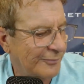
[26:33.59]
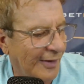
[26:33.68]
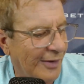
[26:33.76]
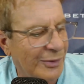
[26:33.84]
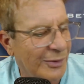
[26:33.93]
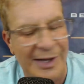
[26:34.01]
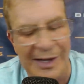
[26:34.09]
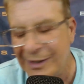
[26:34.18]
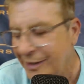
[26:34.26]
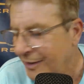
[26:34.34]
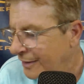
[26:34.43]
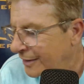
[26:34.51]
Okay.
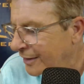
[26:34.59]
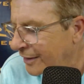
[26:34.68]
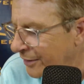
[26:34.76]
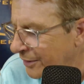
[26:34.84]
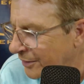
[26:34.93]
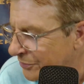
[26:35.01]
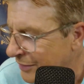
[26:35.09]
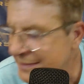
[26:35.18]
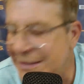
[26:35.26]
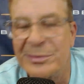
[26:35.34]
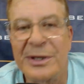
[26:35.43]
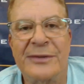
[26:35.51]

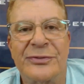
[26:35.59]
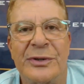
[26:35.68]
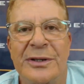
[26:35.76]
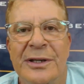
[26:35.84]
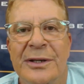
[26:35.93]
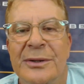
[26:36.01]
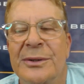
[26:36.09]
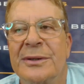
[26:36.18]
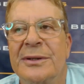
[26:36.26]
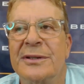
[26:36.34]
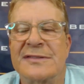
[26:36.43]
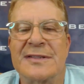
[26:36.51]
Thanks, everybody, for
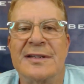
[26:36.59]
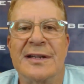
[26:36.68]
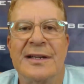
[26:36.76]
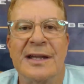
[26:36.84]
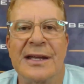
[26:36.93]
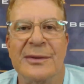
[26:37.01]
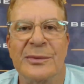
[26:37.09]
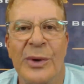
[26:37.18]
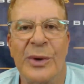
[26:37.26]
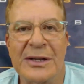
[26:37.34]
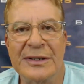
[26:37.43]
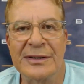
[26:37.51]
listening and
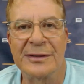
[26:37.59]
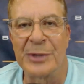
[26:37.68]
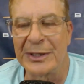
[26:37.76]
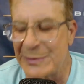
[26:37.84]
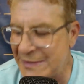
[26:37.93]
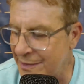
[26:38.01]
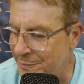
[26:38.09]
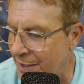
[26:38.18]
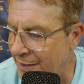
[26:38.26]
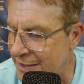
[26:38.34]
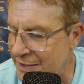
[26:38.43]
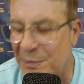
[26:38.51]
watching the Mike Missanelli
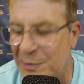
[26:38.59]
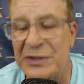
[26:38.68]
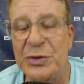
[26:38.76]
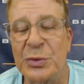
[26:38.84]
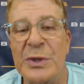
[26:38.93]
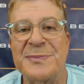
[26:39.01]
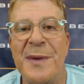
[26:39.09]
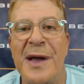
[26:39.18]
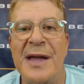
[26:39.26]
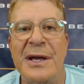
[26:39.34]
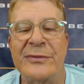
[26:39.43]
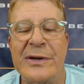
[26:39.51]
podcast, brought to us
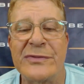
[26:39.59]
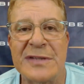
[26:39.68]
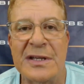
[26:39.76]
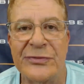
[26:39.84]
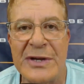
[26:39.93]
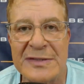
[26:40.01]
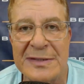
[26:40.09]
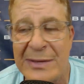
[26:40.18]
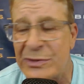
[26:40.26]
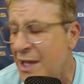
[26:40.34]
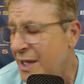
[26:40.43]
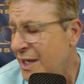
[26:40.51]
by BetRivers. Tell your friends
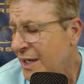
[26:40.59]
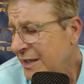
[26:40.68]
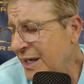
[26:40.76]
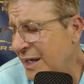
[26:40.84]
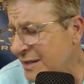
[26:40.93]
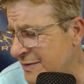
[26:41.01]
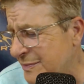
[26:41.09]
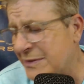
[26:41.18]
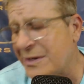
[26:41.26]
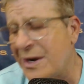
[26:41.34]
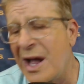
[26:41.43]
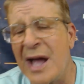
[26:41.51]
and neighbors. You got to
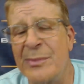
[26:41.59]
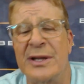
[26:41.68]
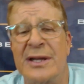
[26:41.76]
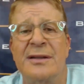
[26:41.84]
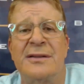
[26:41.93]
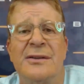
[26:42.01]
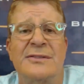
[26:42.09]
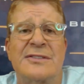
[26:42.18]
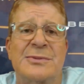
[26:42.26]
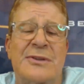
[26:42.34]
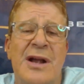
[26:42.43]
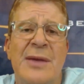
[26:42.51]
subscribe. All you got to do is
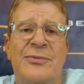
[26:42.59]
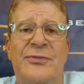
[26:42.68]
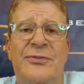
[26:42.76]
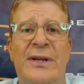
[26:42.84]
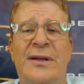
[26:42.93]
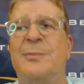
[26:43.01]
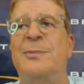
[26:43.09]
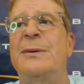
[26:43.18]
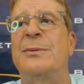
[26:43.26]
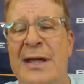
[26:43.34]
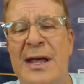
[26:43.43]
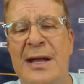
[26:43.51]
subscribe for free. A lot
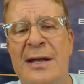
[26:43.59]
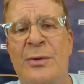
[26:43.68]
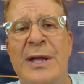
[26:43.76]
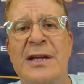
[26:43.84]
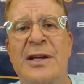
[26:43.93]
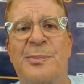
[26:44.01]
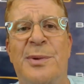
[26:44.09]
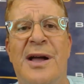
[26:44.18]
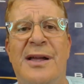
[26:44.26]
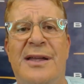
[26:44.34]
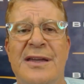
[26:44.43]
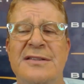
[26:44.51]
of people say, how do I get your
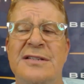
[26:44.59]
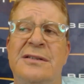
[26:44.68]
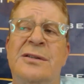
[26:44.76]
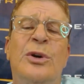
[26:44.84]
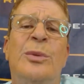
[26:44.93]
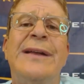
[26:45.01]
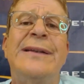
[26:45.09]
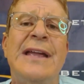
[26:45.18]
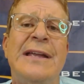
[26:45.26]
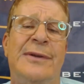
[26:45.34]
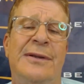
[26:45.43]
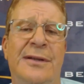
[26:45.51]
podcast? You Google
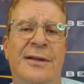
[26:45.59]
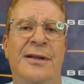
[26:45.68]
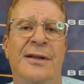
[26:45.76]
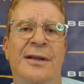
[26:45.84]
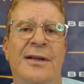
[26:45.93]
my name.